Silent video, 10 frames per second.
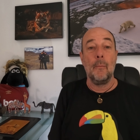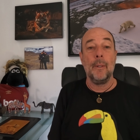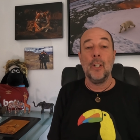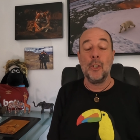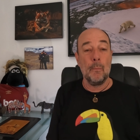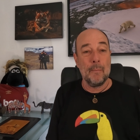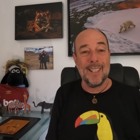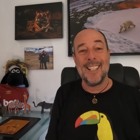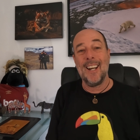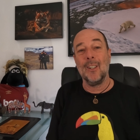because you
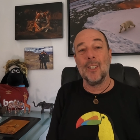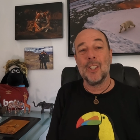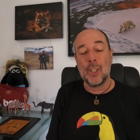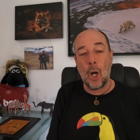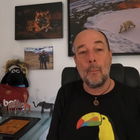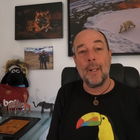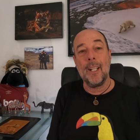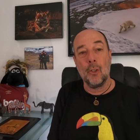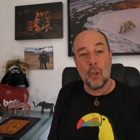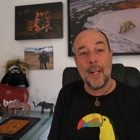miss out on so
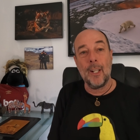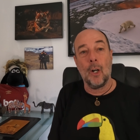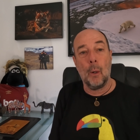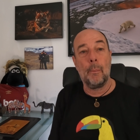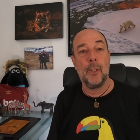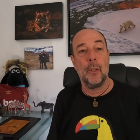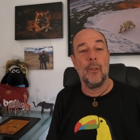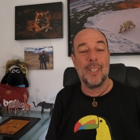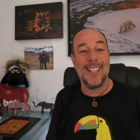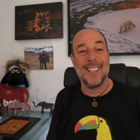many great
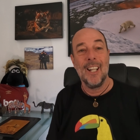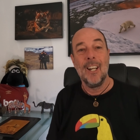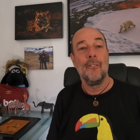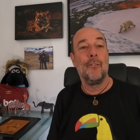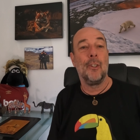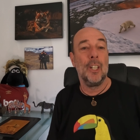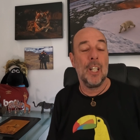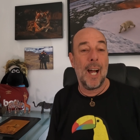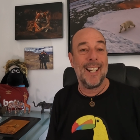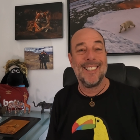opportunities for
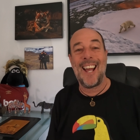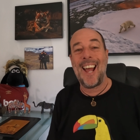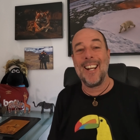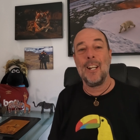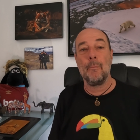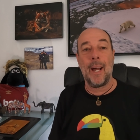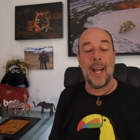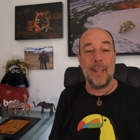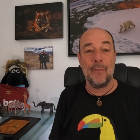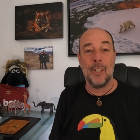light and
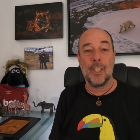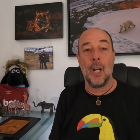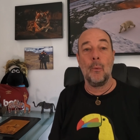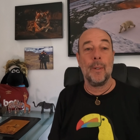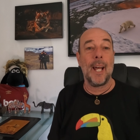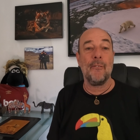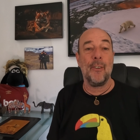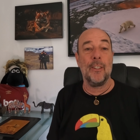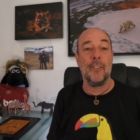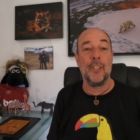behavior. So without
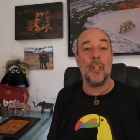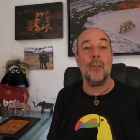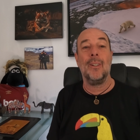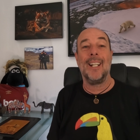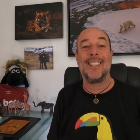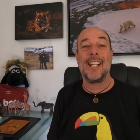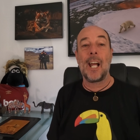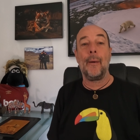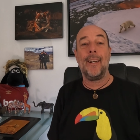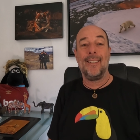further ado, let's get
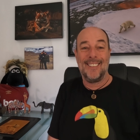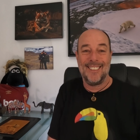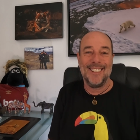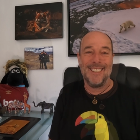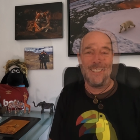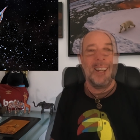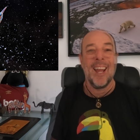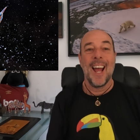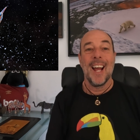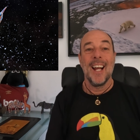going.
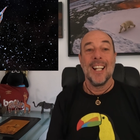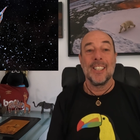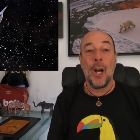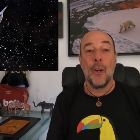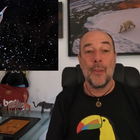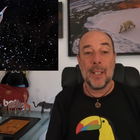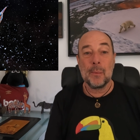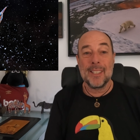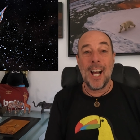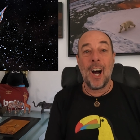So this
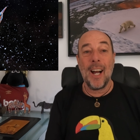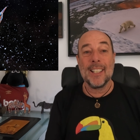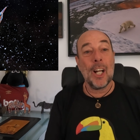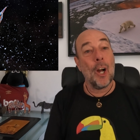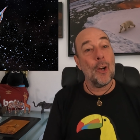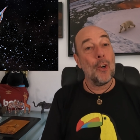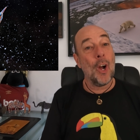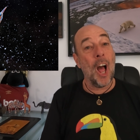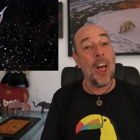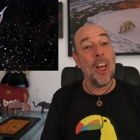was at ISO
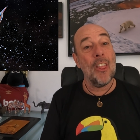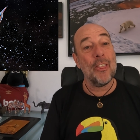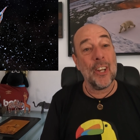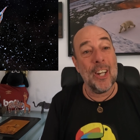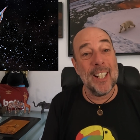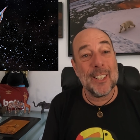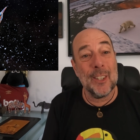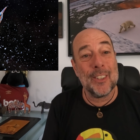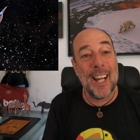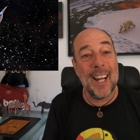
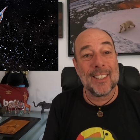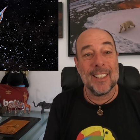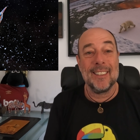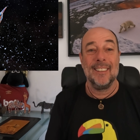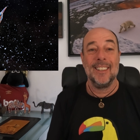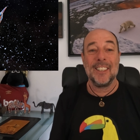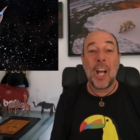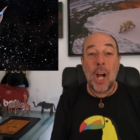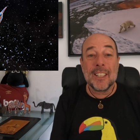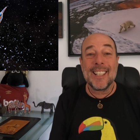32,000.
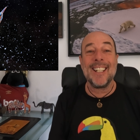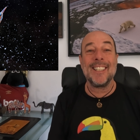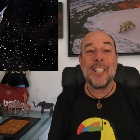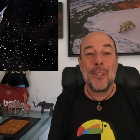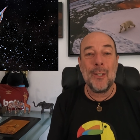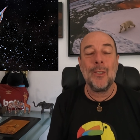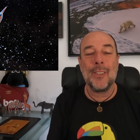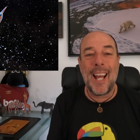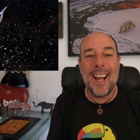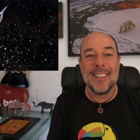
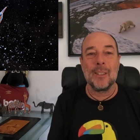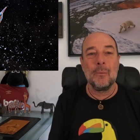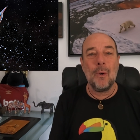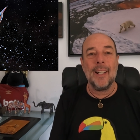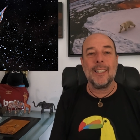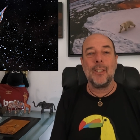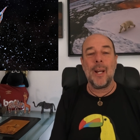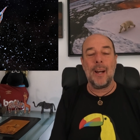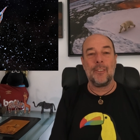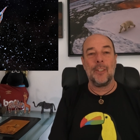32,000. Why did you
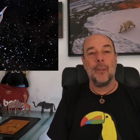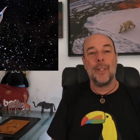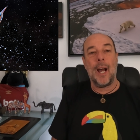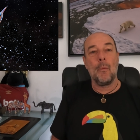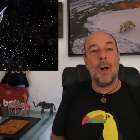have to do that?